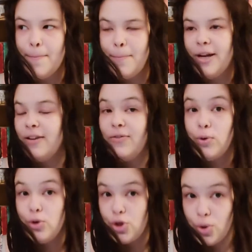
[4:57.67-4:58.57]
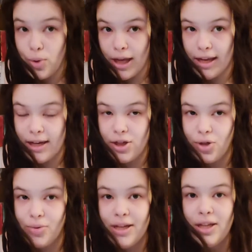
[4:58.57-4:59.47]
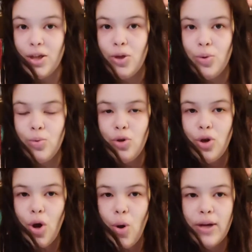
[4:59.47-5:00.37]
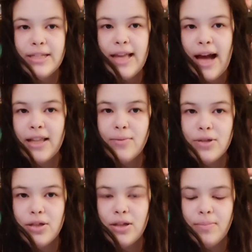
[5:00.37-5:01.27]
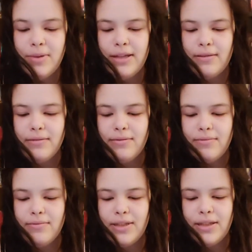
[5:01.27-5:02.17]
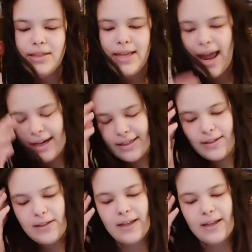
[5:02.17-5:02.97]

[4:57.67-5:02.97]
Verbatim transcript: But if you do get into it, you know exactly what's going to be next.